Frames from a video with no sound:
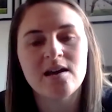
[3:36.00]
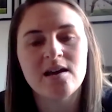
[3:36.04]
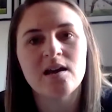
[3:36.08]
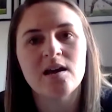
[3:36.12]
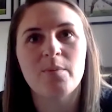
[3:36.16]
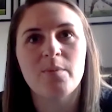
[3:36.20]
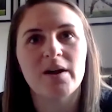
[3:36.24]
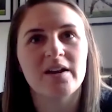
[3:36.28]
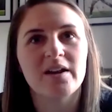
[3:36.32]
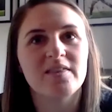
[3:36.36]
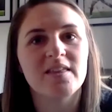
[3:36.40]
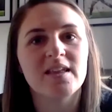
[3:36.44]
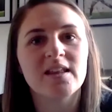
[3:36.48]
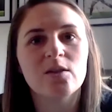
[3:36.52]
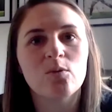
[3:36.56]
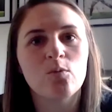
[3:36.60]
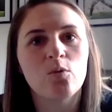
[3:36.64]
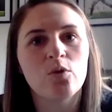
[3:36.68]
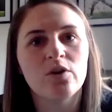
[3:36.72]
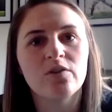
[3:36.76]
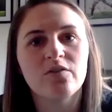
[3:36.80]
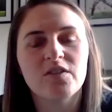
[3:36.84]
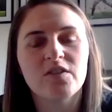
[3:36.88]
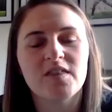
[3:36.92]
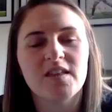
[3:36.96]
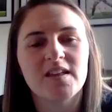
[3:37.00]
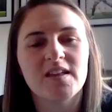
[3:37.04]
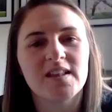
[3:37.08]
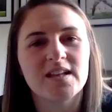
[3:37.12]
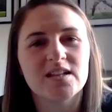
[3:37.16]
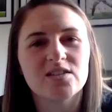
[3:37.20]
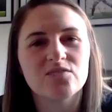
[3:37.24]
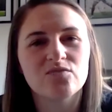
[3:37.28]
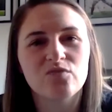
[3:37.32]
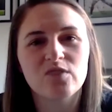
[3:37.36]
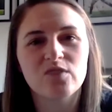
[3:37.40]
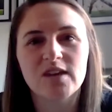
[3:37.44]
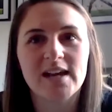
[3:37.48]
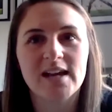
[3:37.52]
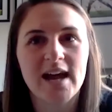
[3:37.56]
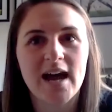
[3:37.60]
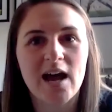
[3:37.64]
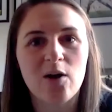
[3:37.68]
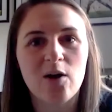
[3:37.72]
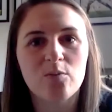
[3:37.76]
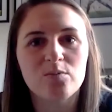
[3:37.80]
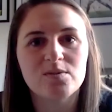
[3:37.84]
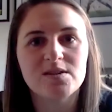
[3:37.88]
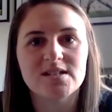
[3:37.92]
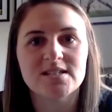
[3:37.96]
And I think one of the things that's really
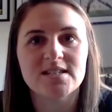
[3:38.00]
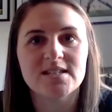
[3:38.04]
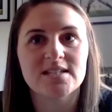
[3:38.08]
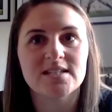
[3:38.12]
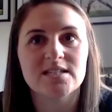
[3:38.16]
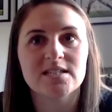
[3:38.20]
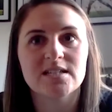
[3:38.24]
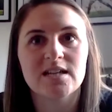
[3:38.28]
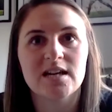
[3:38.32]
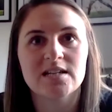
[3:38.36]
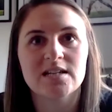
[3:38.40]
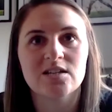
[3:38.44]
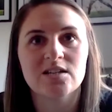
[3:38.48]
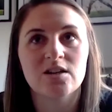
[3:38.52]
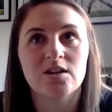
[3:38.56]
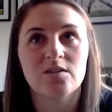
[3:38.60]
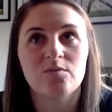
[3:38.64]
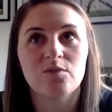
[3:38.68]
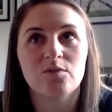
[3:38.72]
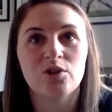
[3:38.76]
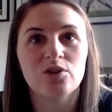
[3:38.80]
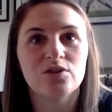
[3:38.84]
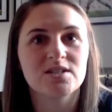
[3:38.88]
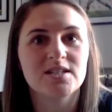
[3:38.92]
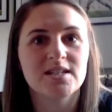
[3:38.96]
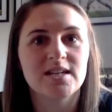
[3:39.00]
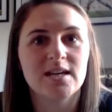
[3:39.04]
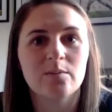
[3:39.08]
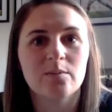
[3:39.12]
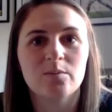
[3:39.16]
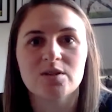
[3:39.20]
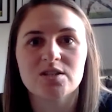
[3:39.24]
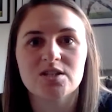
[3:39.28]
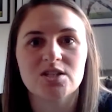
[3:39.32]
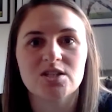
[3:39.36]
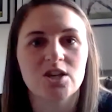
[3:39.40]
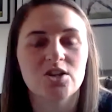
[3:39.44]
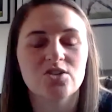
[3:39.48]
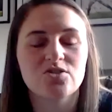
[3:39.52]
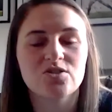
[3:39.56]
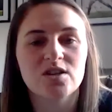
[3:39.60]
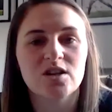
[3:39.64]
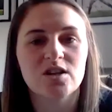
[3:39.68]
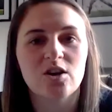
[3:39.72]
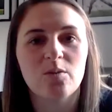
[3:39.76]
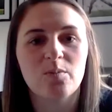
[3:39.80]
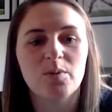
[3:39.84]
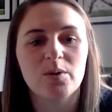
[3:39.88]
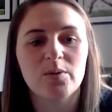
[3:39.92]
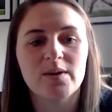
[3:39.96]
helped is as I look to get my surgery in a
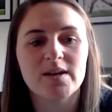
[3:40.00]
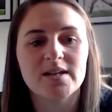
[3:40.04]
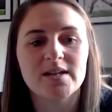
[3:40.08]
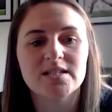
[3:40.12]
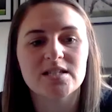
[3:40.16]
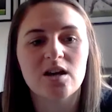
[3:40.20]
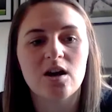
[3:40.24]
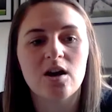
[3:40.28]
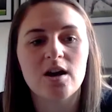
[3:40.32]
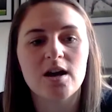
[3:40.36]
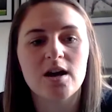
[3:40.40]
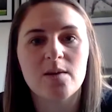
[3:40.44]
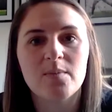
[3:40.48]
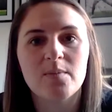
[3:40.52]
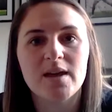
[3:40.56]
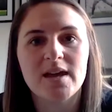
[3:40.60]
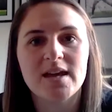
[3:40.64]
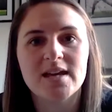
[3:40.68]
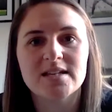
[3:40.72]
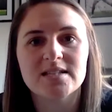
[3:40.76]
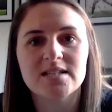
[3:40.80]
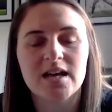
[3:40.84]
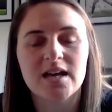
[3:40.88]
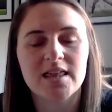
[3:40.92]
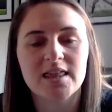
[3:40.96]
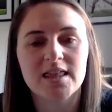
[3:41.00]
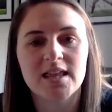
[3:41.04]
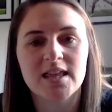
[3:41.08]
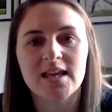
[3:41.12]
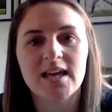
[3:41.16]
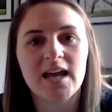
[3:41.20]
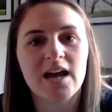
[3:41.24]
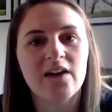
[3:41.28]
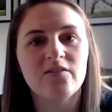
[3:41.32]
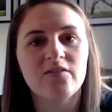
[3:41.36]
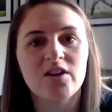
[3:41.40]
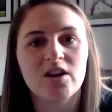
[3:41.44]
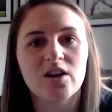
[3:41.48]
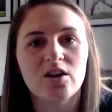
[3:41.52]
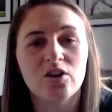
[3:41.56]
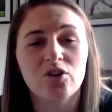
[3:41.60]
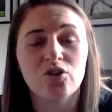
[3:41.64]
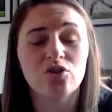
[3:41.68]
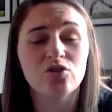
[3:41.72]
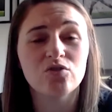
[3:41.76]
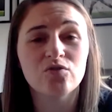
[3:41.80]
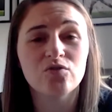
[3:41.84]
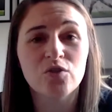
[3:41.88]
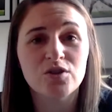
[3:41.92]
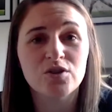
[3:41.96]
couple of weeks' time is I think having a
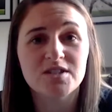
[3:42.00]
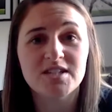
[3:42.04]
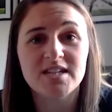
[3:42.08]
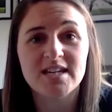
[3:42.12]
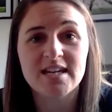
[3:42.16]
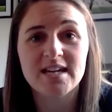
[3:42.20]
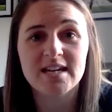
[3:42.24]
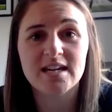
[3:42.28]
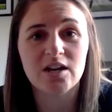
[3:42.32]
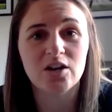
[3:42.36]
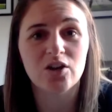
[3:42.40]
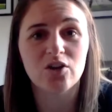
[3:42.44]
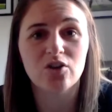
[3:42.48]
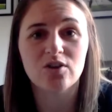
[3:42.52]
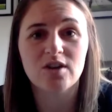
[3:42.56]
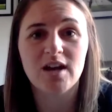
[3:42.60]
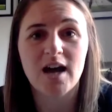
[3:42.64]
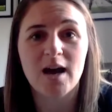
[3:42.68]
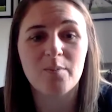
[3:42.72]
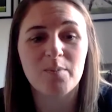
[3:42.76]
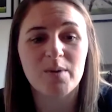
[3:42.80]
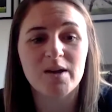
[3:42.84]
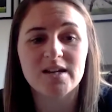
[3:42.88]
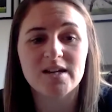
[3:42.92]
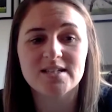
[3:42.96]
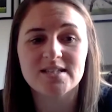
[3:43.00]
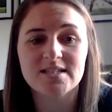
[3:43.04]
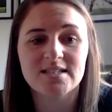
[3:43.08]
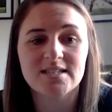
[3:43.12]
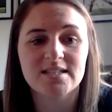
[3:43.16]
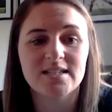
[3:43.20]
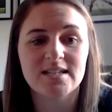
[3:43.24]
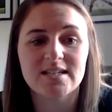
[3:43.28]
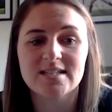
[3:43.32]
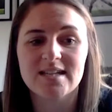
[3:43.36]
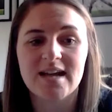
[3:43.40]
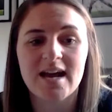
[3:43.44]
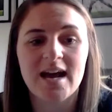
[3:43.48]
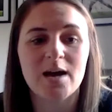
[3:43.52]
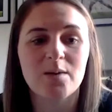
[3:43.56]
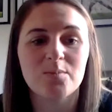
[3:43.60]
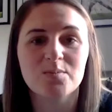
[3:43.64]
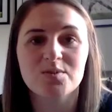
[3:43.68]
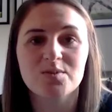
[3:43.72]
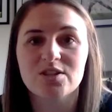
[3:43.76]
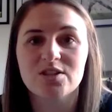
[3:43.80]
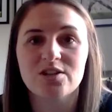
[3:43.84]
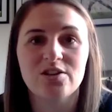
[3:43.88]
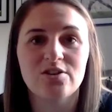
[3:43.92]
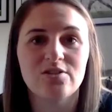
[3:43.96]
good routine and good habits is
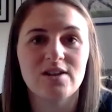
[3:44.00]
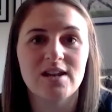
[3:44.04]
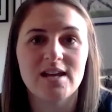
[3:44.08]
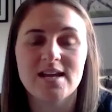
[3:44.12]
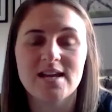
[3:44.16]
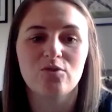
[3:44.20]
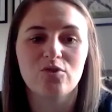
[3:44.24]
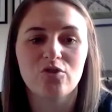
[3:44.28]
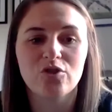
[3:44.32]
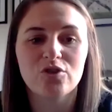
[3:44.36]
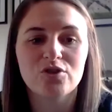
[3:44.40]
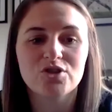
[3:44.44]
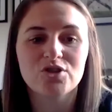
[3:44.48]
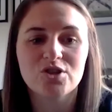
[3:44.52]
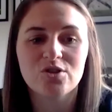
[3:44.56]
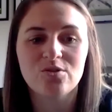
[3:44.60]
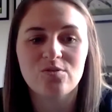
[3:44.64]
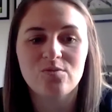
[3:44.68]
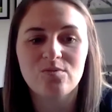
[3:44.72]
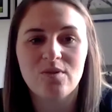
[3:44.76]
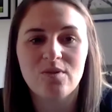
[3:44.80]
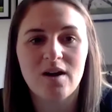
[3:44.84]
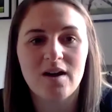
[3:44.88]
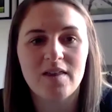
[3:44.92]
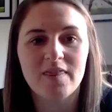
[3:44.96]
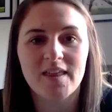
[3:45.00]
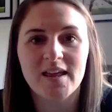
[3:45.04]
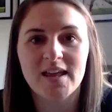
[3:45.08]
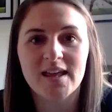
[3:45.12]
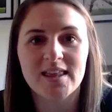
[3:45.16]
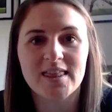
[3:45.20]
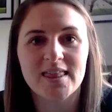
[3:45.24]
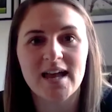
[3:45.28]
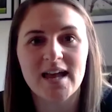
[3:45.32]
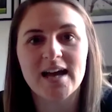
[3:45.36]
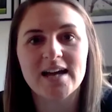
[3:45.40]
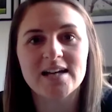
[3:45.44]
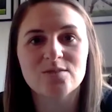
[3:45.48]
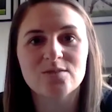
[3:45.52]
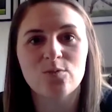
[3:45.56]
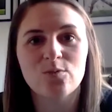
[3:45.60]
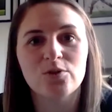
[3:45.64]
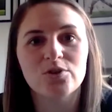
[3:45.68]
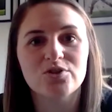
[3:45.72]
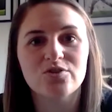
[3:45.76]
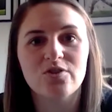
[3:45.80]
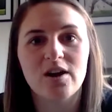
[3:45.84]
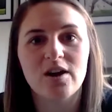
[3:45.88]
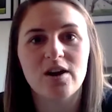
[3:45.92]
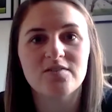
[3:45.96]
absolutely crucial. I think that is what
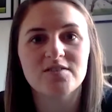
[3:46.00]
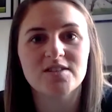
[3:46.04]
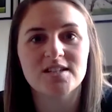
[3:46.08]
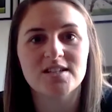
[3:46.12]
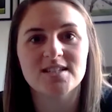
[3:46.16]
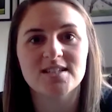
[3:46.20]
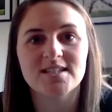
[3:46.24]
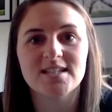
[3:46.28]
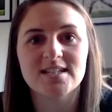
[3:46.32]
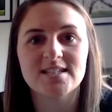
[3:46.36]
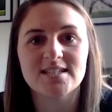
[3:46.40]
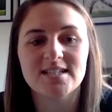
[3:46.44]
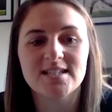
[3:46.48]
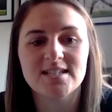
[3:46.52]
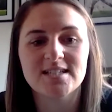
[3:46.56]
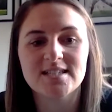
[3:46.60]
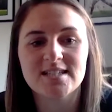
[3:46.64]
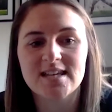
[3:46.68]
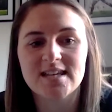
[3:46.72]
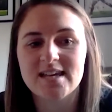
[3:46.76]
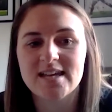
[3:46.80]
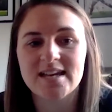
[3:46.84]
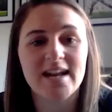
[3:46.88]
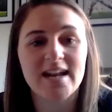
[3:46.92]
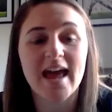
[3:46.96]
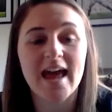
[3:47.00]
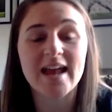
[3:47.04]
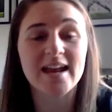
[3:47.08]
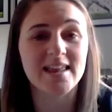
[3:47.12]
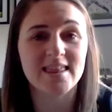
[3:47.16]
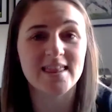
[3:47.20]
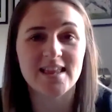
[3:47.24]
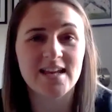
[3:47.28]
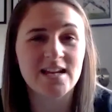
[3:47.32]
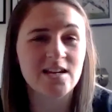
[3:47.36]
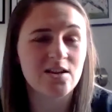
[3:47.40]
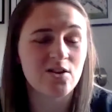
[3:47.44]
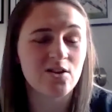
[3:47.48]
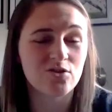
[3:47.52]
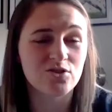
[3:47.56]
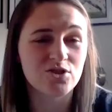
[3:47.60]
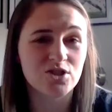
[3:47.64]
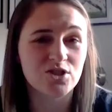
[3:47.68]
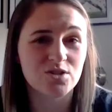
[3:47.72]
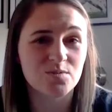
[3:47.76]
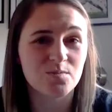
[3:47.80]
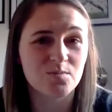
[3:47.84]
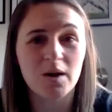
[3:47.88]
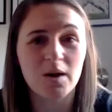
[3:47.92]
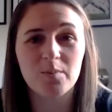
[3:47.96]
drives consistency in anything, not
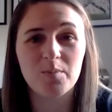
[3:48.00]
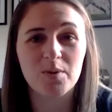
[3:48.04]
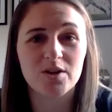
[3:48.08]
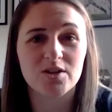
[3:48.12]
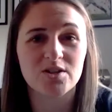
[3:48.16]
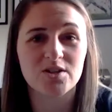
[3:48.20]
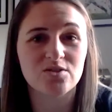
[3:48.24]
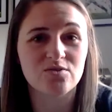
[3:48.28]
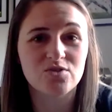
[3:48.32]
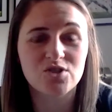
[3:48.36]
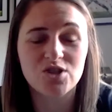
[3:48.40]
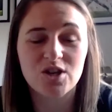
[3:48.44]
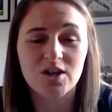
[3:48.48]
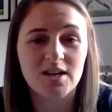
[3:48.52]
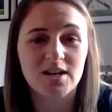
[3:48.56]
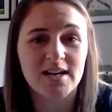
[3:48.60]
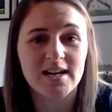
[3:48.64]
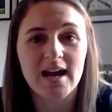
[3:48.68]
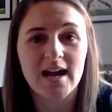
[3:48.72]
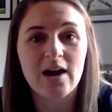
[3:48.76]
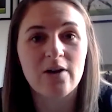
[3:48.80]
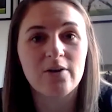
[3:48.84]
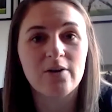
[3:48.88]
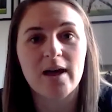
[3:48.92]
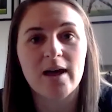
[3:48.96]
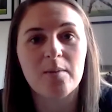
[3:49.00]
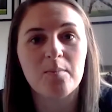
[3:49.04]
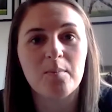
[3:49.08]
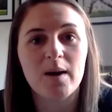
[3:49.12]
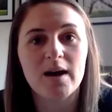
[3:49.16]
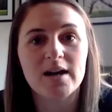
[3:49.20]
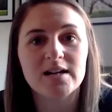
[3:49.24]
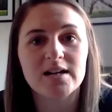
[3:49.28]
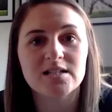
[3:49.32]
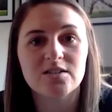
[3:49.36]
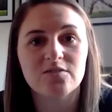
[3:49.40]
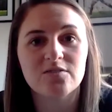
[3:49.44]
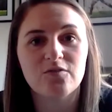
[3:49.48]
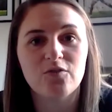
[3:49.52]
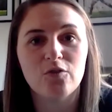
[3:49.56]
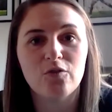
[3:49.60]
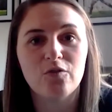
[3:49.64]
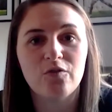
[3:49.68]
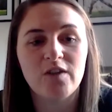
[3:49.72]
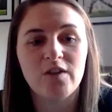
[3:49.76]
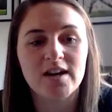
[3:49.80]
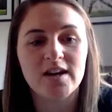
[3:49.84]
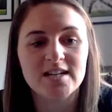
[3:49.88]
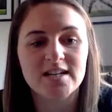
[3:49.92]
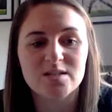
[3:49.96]
just my personal journey now getting back to full
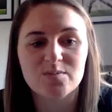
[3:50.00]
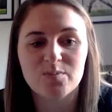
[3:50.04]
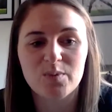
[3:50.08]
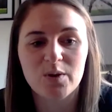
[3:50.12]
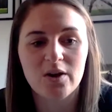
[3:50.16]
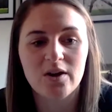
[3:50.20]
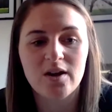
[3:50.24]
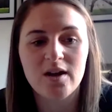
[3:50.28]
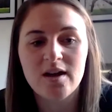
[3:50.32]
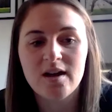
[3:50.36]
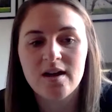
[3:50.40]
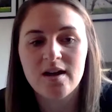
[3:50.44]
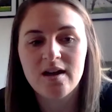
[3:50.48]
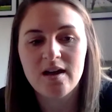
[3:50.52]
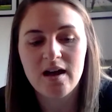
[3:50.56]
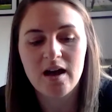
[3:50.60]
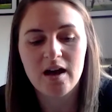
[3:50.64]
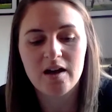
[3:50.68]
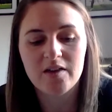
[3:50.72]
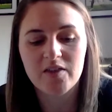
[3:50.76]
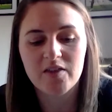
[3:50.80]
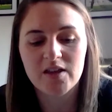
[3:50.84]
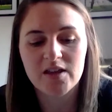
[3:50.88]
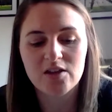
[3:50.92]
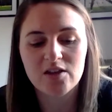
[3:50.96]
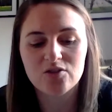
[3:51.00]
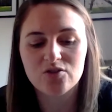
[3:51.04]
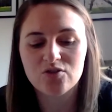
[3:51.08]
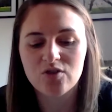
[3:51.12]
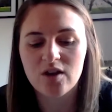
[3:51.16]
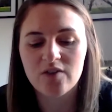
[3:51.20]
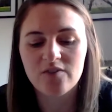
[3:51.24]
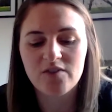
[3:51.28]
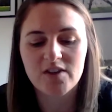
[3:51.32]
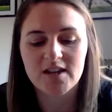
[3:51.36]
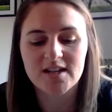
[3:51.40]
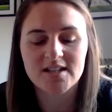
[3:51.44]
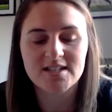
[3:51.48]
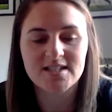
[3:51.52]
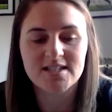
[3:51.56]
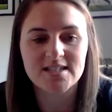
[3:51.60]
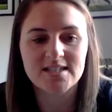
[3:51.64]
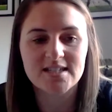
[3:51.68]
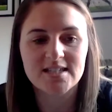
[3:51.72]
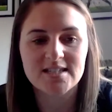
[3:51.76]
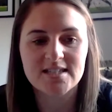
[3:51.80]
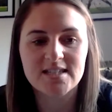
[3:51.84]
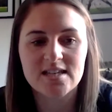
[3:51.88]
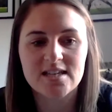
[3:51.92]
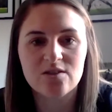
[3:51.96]
fitness, but I think you drive your
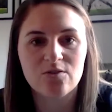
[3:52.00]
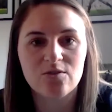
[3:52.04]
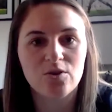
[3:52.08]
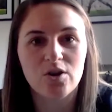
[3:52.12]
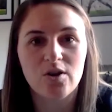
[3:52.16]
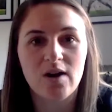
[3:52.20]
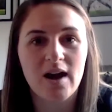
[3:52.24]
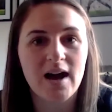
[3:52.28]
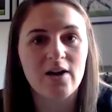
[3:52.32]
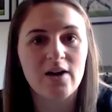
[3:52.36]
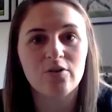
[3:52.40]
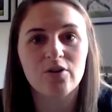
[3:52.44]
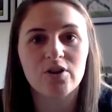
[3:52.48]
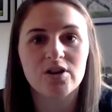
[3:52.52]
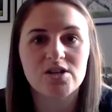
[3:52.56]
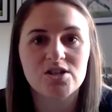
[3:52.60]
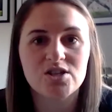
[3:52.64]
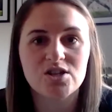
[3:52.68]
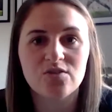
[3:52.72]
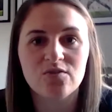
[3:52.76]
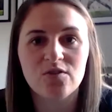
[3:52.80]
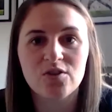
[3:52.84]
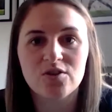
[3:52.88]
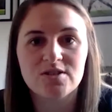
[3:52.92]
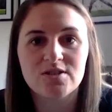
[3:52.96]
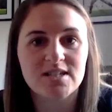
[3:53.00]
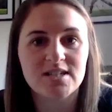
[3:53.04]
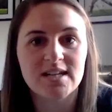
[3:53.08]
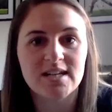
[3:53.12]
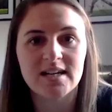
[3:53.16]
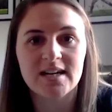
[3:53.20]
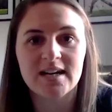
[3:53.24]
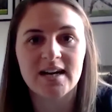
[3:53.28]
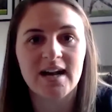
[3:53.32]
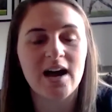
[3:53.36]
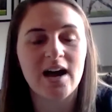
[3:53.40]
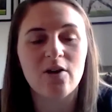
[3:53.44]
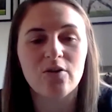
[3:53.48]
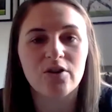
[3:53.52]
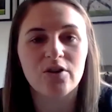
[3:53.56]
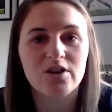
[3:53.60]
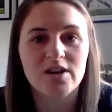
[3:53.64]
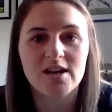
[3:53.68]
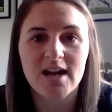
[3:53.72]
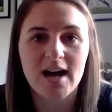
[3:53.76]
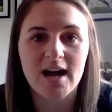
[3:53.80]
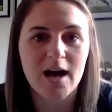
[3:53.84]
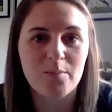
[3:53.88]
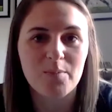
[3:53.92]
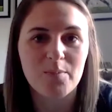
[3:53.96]
consistency through how good is your routine and how good are
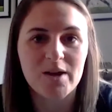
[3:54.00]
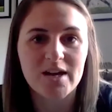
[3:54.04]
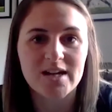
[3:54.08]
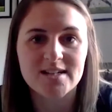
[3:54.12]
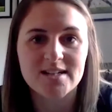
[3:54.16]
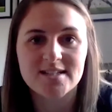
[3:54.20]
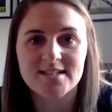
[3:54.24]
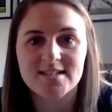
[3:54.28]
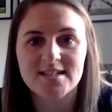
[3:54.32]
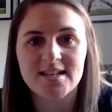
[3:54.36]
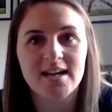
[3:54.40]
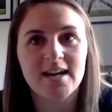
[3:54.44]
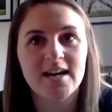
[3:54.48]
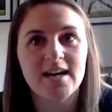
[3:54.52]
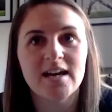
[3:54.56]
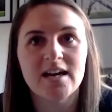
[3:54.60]
your habits.